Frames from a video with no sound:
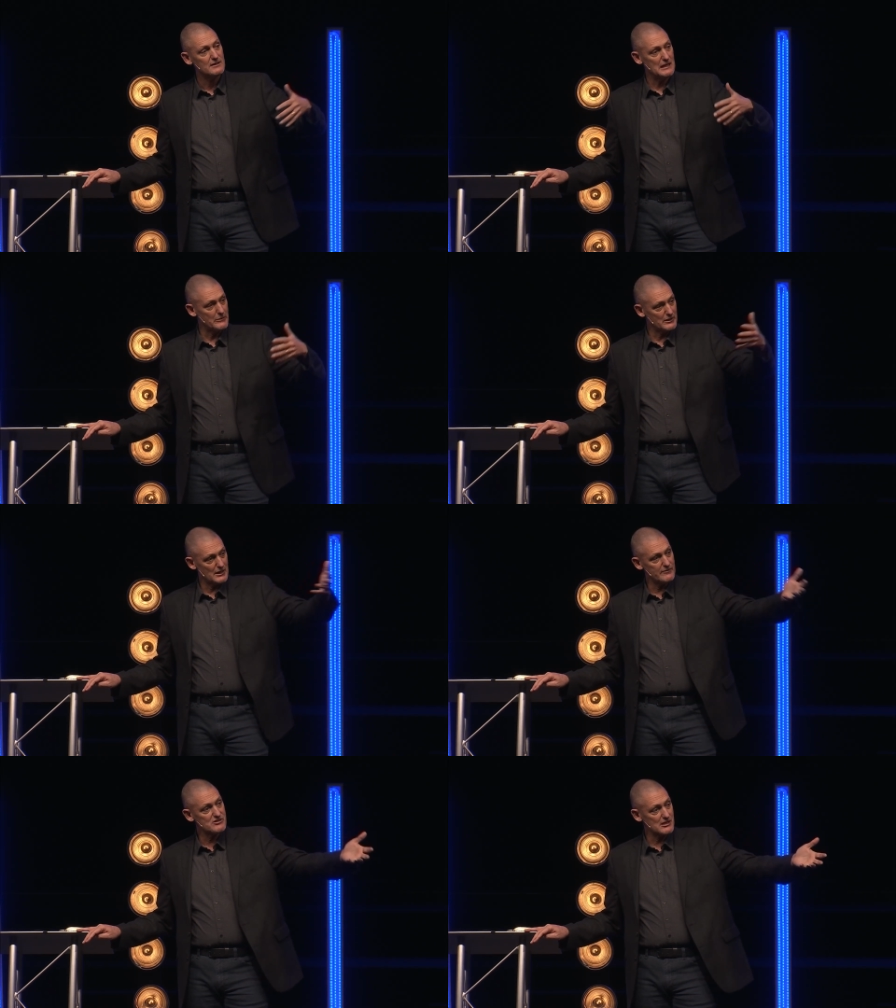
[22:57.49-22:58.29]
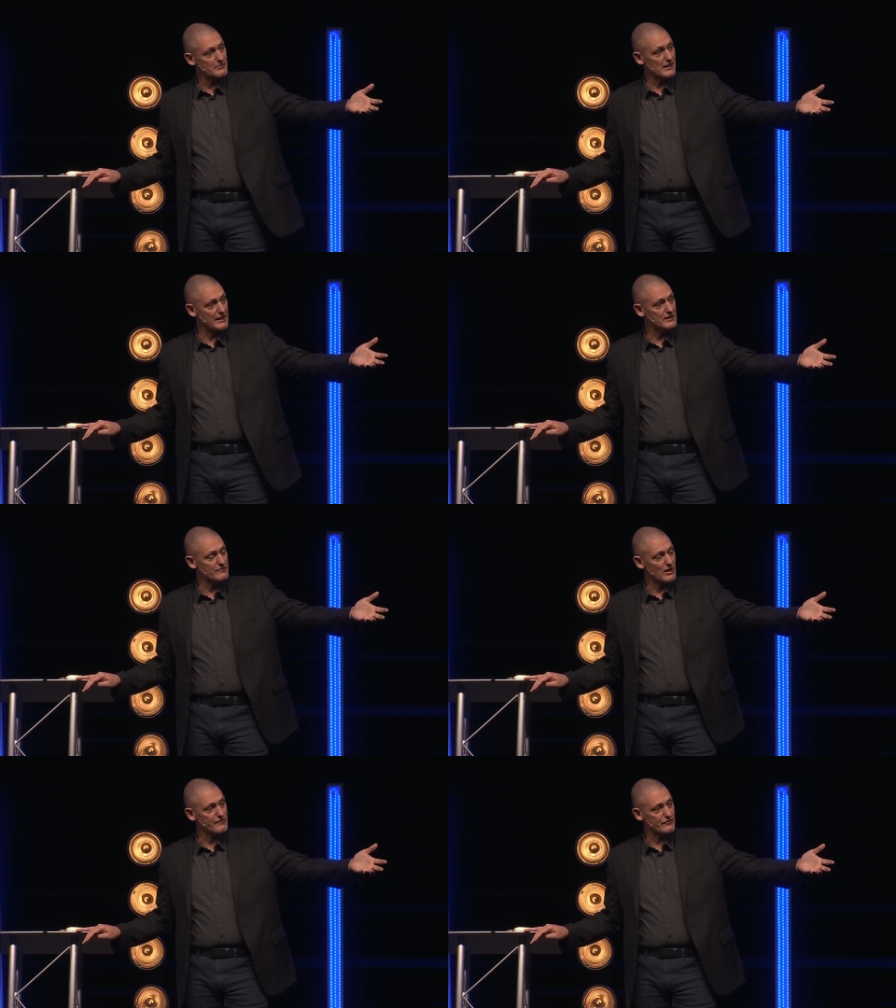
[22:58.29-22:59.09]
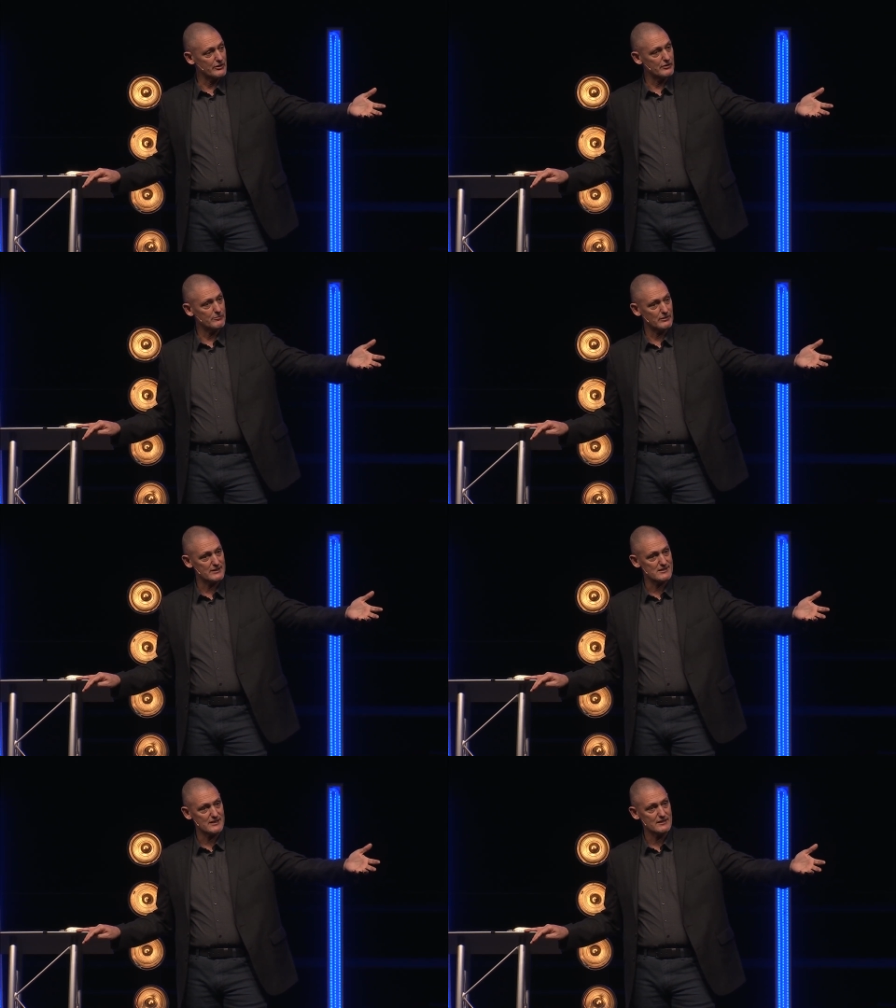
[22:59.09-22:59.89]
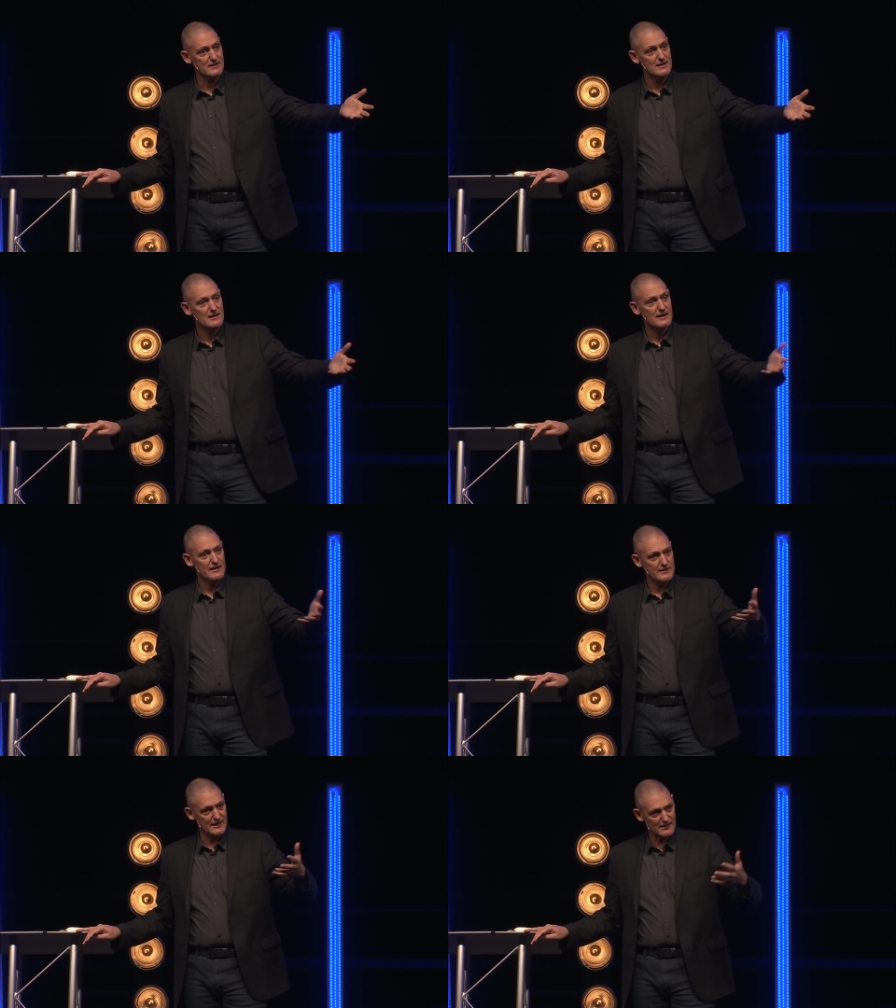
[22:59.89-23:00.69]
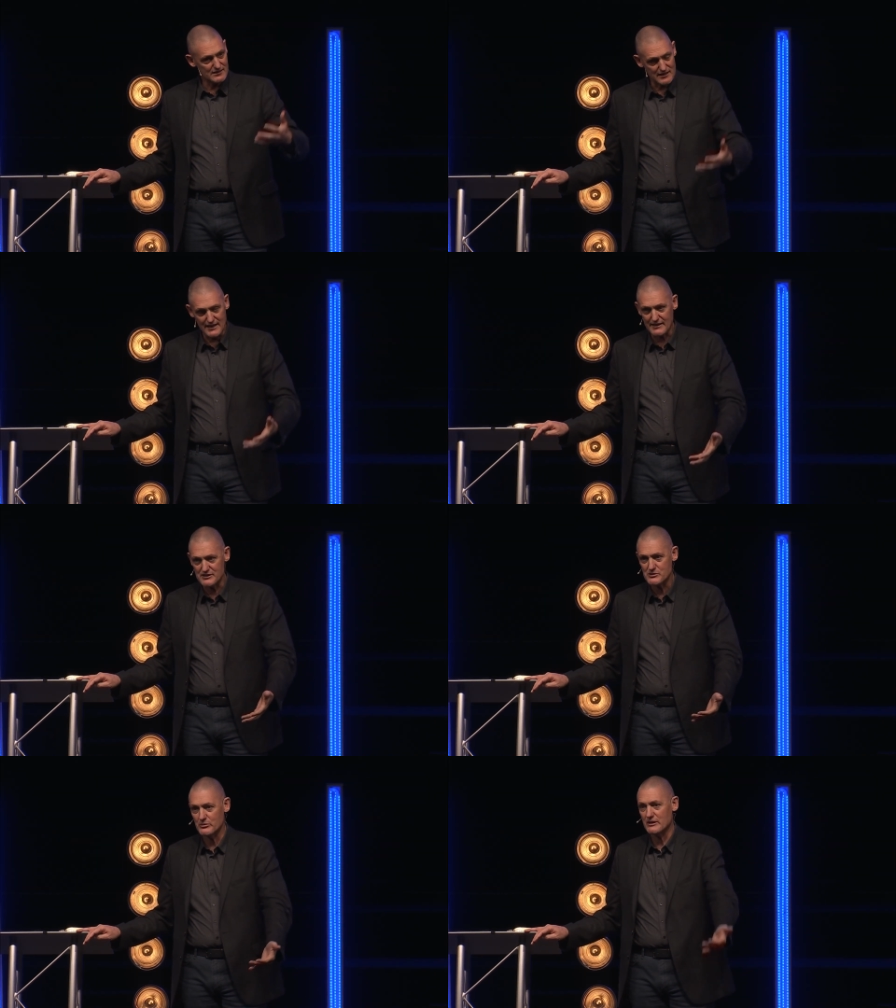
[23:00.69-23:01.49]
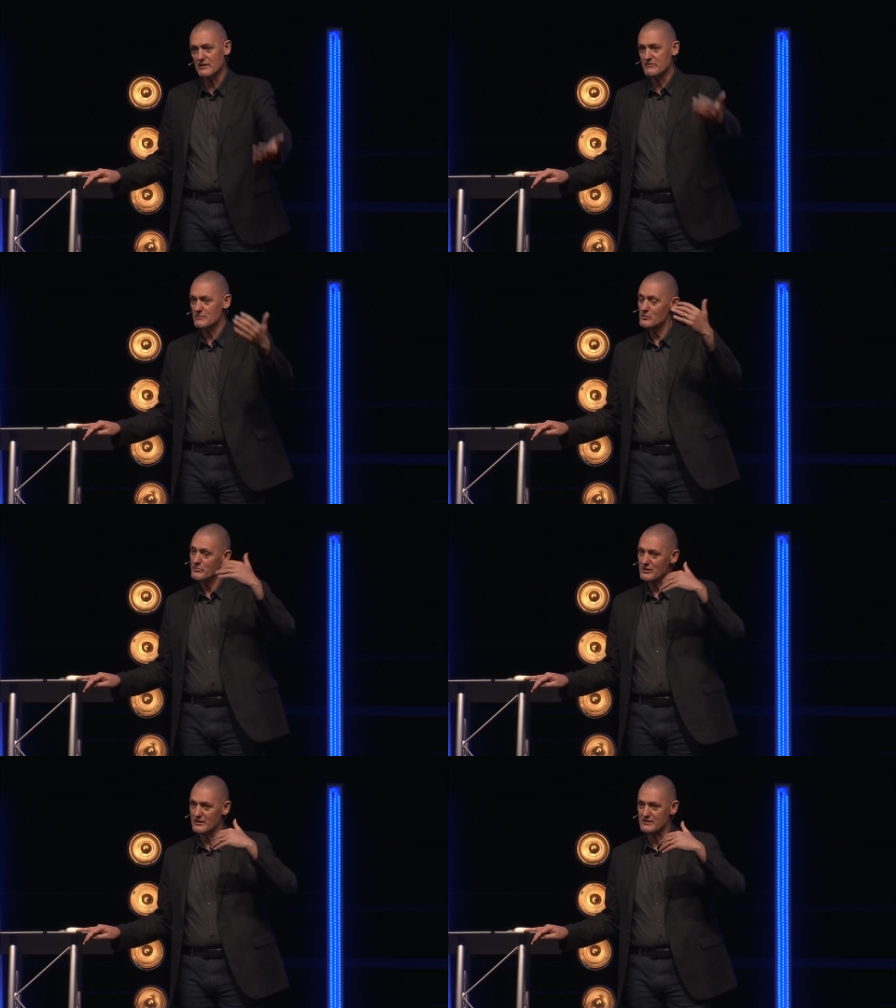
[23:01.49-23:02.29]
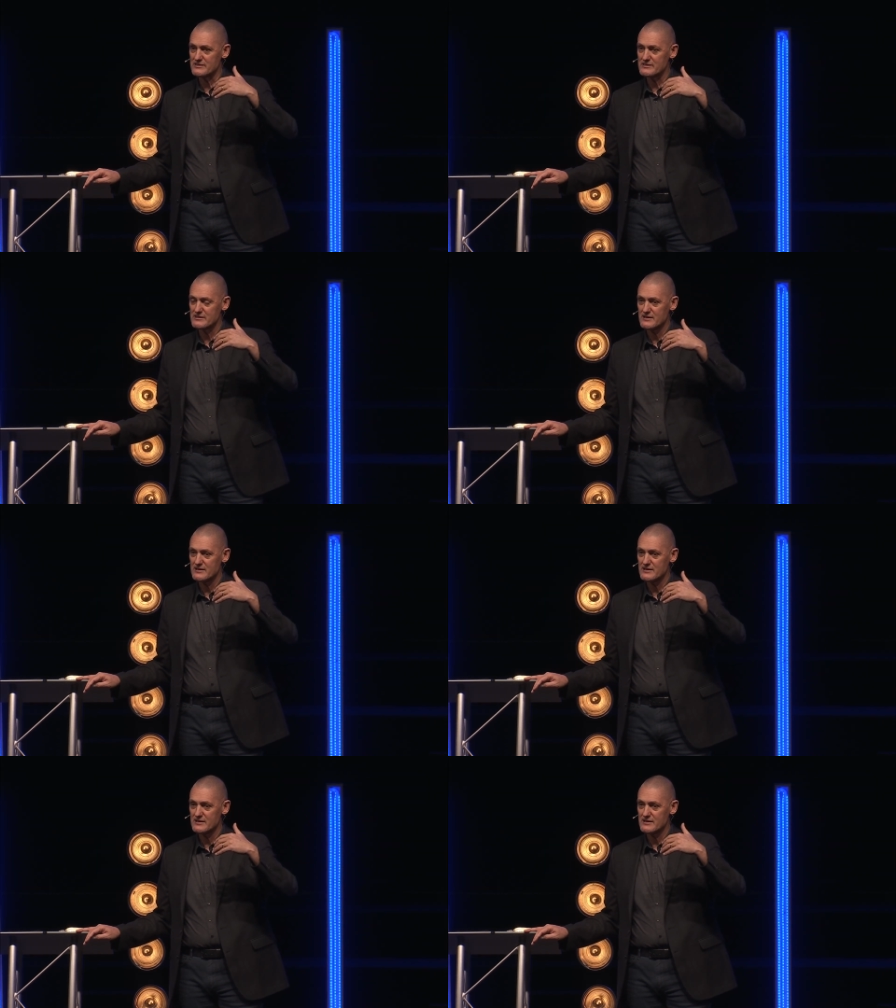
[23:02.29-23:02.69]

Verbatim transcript: They would give some kind of offering or blessing, and then clients would give them obedience.